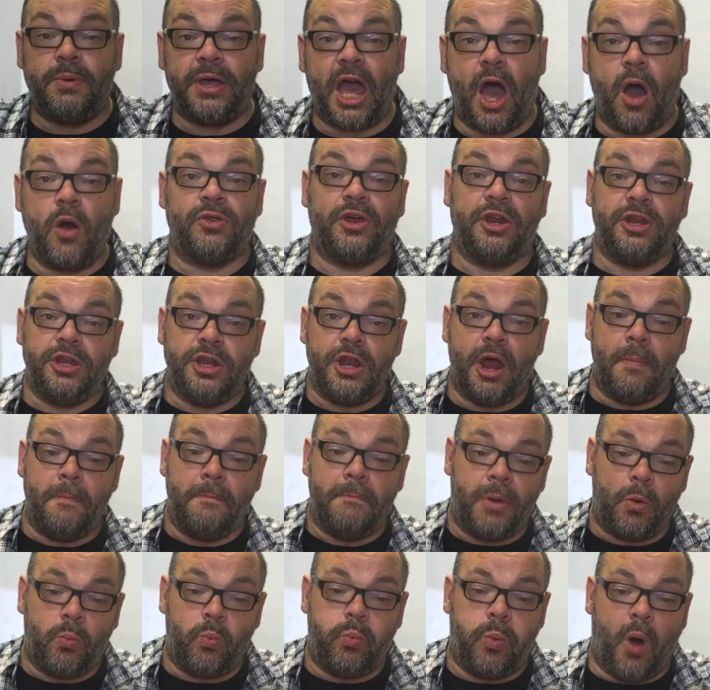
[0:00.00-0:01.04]
go, the
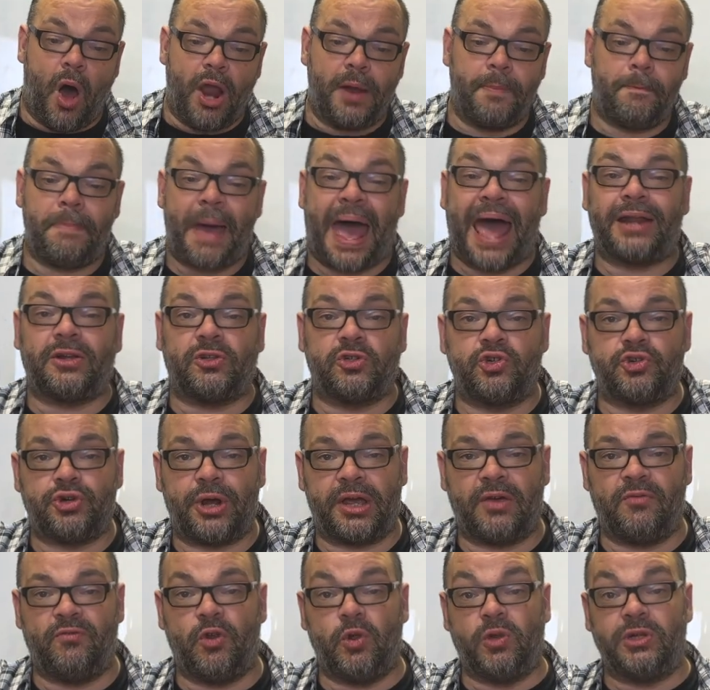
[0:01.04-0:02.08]
number one paddle
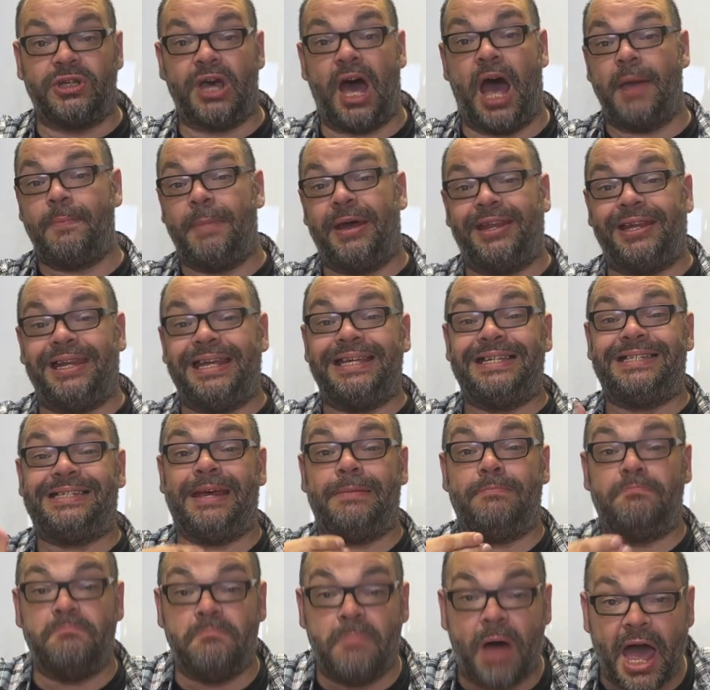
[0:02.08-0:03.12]
trick of all time, at least
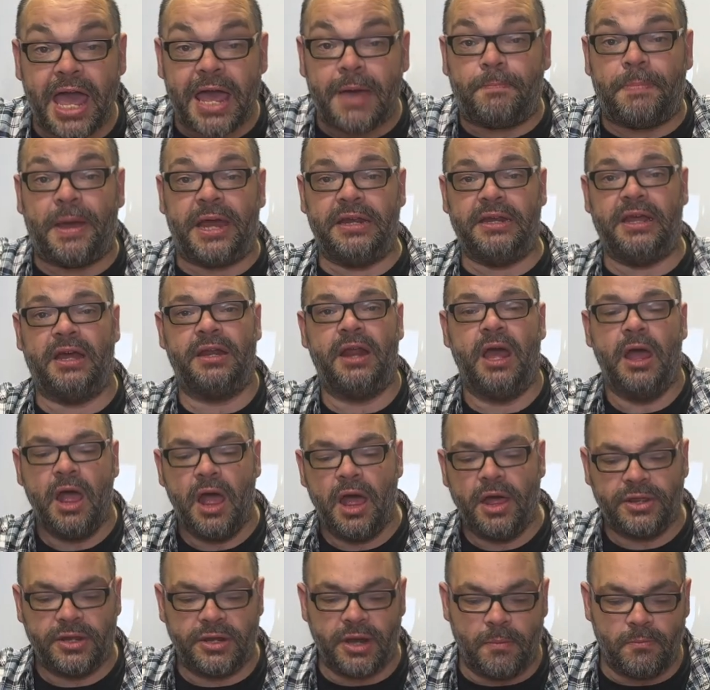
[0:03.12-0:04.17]
in my opinion,
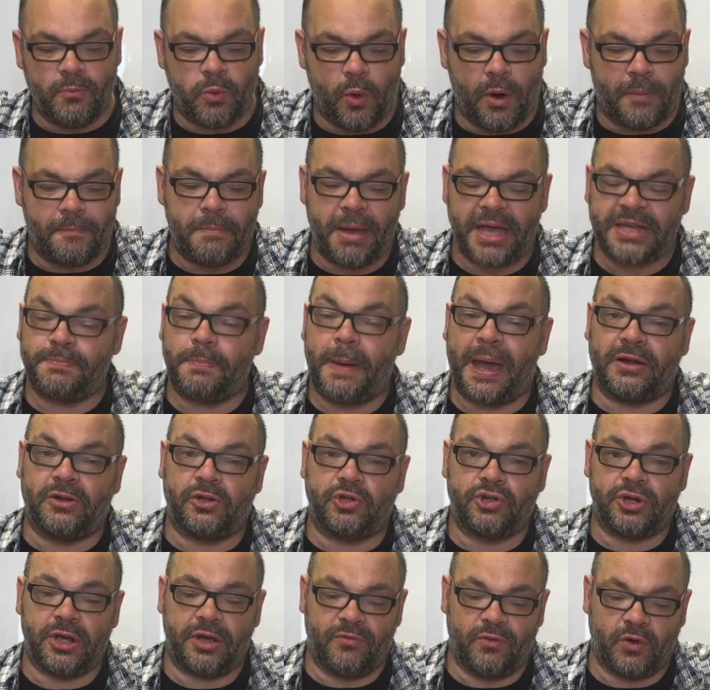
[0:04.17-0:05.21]
the number one best paddle
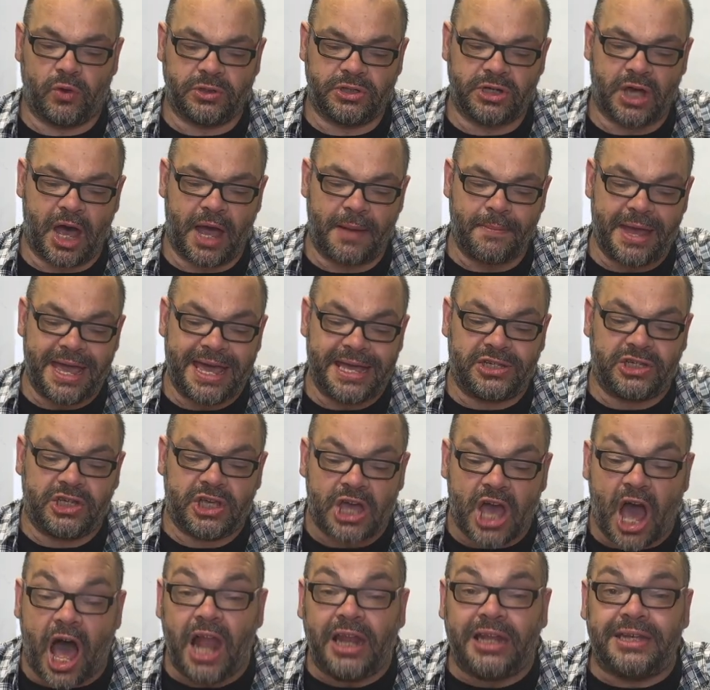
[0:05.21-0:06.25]
trick of all time is
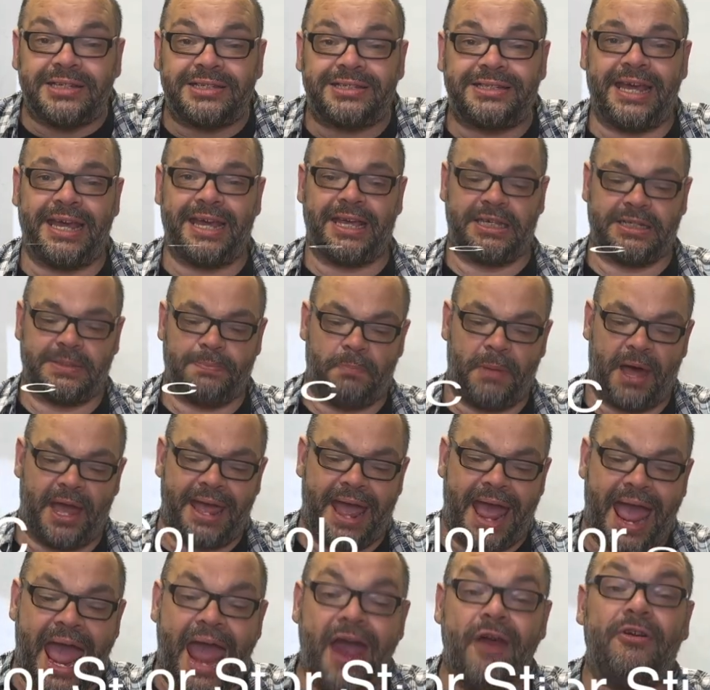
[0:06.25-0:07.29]
Color Stix by
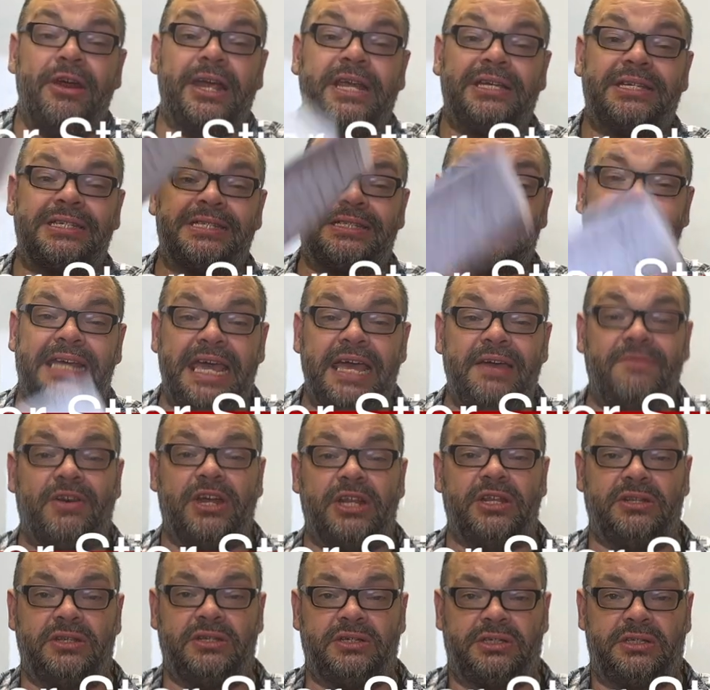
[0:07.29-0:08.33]
Eric
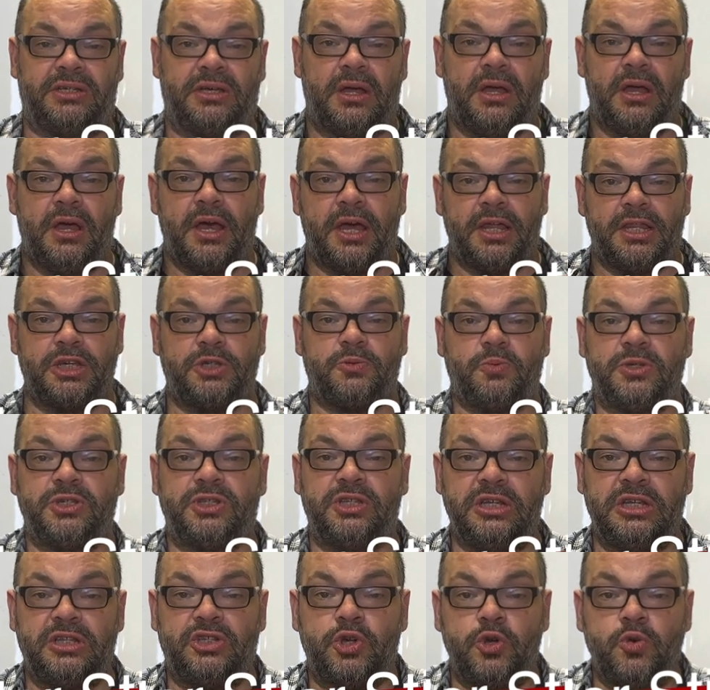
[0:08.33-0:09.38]
Stevens. This was
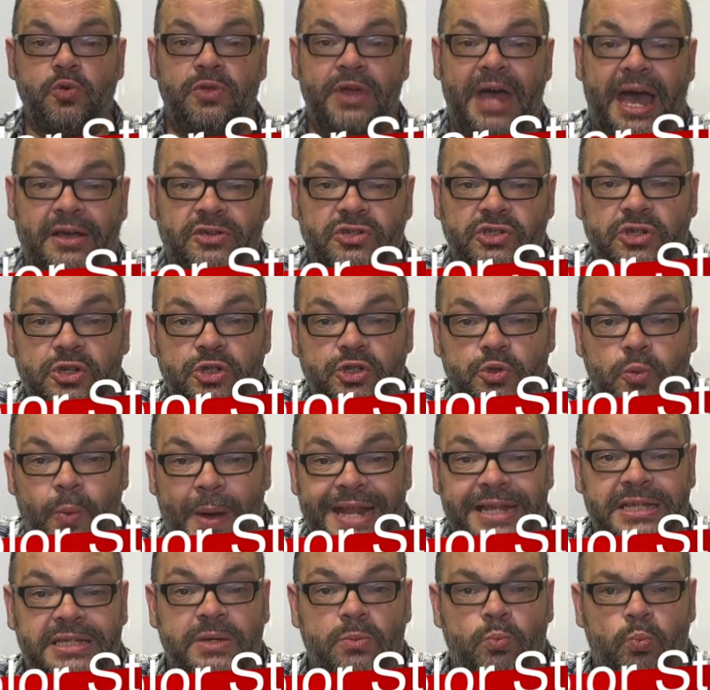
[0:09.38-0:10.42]
the
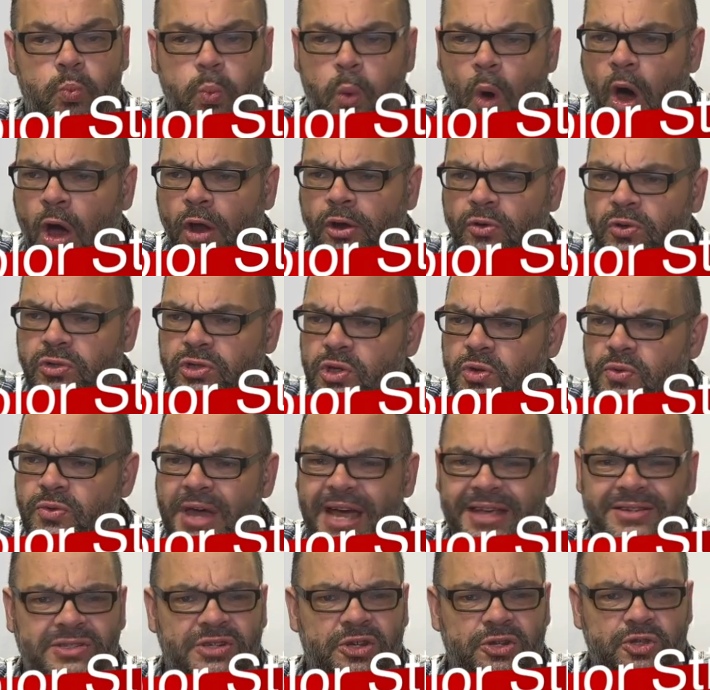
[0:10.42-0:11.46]
2021 or
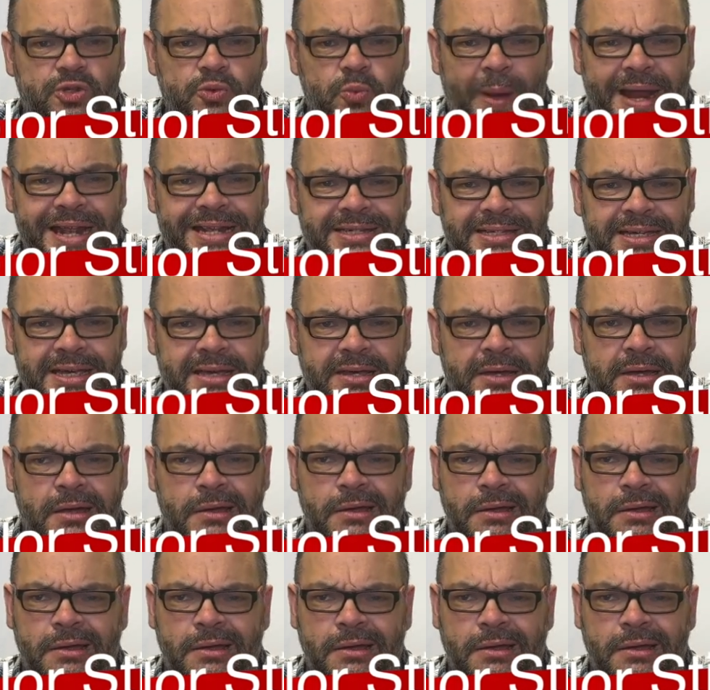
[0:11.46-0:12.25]
2020,